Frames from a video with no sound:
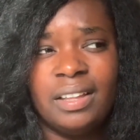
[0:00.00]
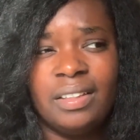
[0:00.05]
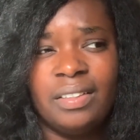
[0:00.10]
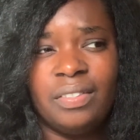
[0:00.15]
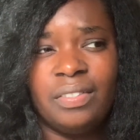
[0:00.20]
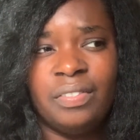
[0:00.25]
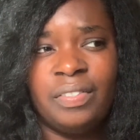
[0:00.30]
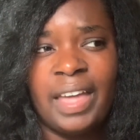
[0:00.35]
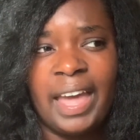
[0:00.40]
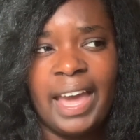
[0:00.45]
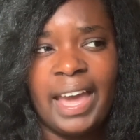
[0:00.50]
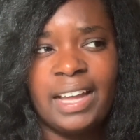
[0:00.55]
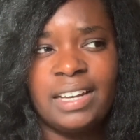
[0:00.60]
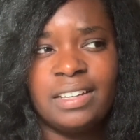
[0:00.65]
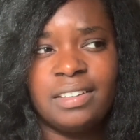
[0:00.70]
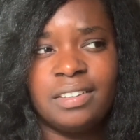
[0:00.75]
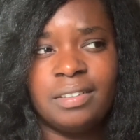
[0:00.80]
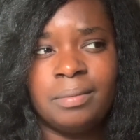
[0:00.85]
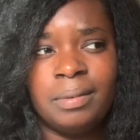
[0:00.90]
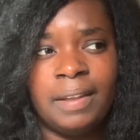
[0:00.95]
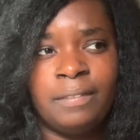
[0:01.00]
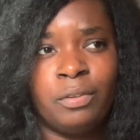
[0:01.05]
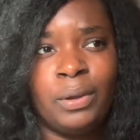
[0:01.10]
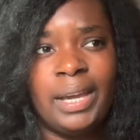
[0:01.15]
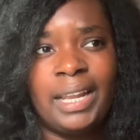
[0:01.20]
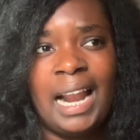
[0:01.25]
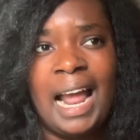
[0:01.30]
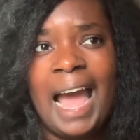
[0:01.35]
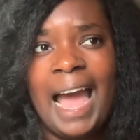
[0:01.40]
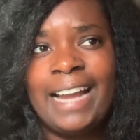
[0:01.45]
that if you
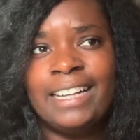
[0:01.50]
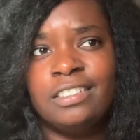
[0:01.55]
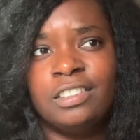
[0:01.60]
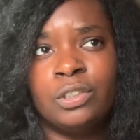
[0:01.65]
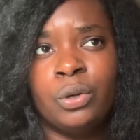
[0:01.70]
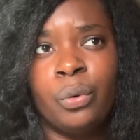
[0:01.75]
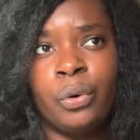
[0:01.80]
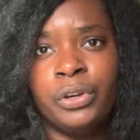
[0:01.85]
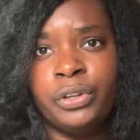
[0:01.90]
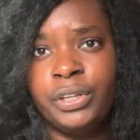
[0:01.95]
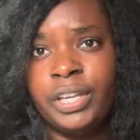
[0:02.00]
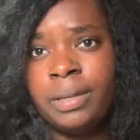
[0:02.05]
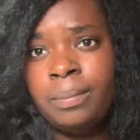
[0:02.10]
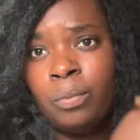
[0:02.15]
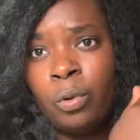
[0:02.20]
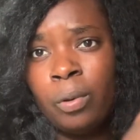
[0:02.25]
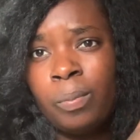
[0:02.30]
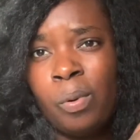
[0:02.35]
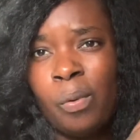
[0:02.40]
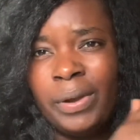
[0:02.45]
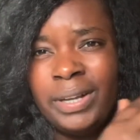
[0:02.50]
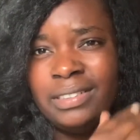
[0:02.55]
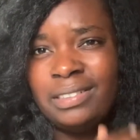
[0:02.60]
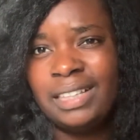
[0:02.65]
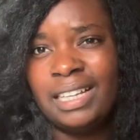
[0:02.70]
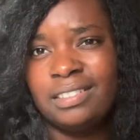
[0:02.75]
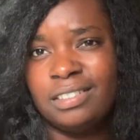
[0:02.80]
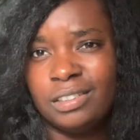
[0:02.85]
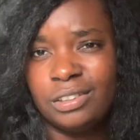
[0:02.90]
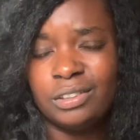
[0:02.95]
had a higher score, you get more points.
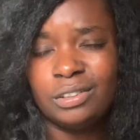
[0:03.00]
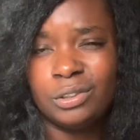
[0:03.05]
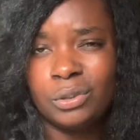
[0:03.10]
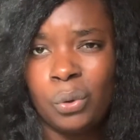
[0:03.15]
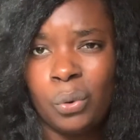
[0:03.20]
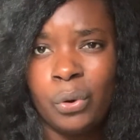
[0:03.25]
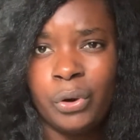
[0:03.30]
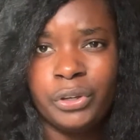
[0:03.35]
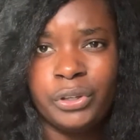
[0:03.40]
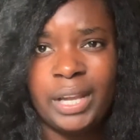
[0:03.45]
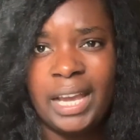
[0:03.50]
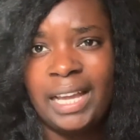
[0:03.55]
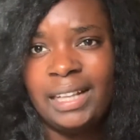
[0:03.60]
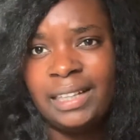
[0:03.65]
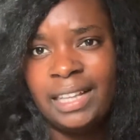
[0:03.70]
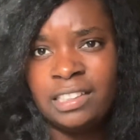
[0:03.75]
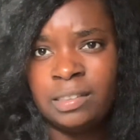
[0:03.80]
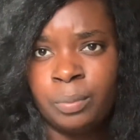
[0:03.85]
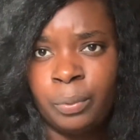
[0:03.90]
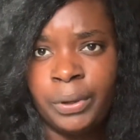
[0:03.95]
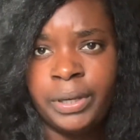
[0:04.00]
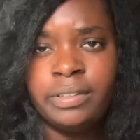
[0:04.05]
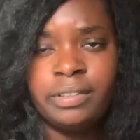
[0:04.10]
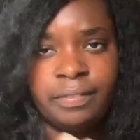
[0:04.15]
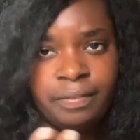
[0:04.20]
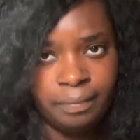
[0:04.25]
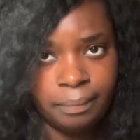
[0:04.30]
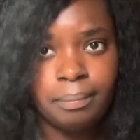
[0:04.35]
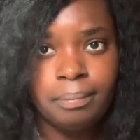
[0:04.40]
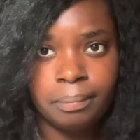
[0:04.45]
Less of a score, you had less points.
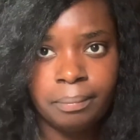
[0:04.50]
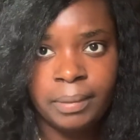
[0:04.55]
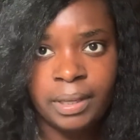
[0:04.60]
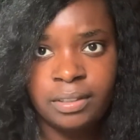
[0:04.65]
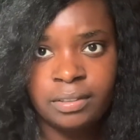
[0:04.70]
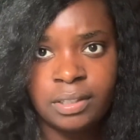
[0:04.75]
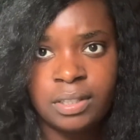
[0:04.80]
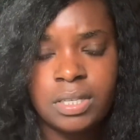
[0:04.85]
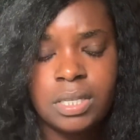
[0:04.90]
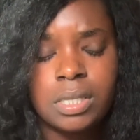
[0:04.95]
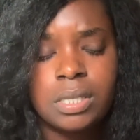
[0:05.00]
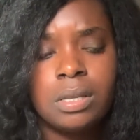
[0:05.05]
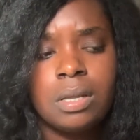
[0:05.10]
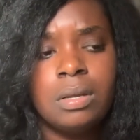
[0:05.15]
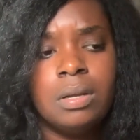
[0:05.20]
Make sense?